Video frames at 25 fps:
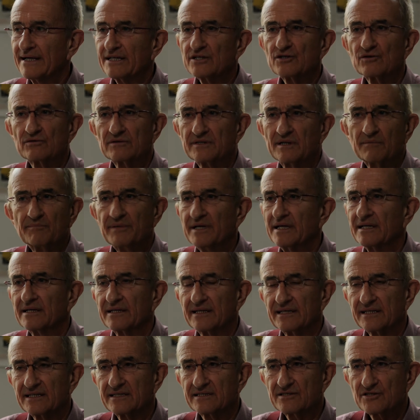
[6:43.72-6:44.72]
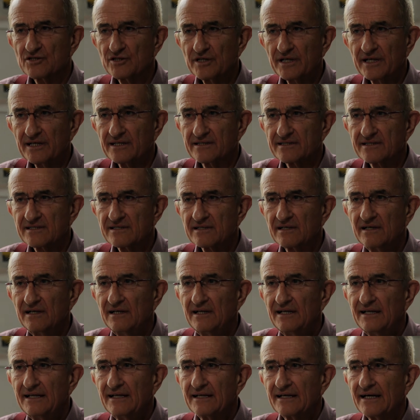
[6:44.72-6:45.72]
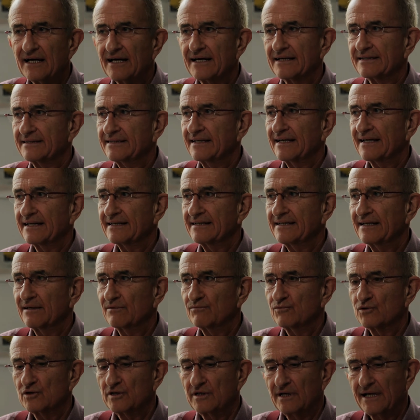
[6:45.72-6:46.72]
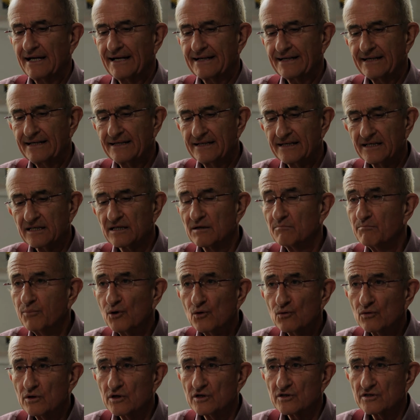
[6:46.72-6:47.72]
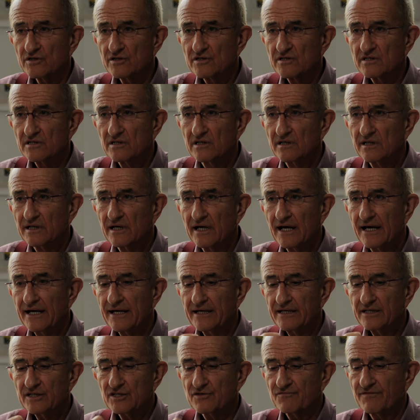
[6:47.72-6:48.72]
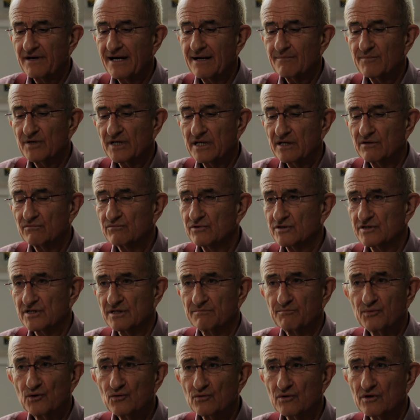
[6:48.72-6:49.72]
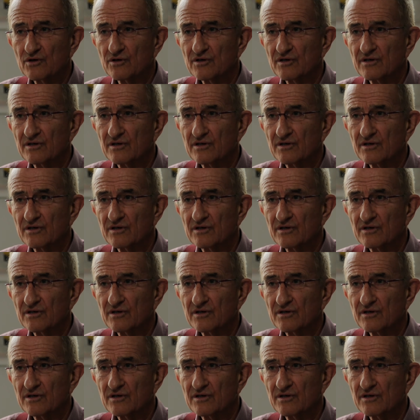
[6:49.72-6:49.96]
should they be in these streets? They were like in little bunkers. Yeah. Each family was a bunker.